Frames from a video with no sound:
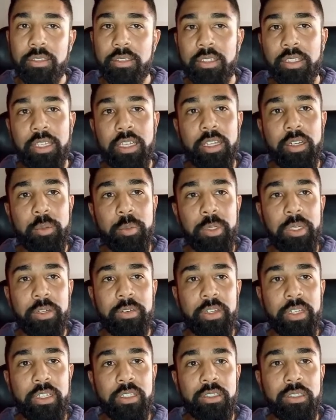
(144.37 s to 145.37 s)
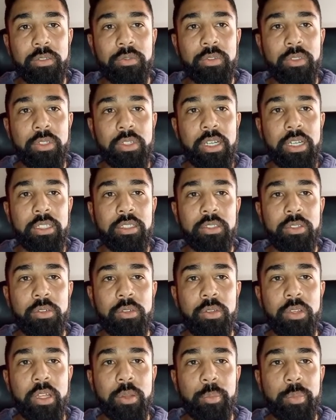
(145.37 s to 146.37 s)
A little bit of energy for you guys to
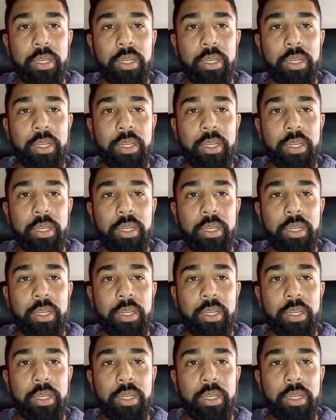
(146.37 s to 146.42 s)
do that.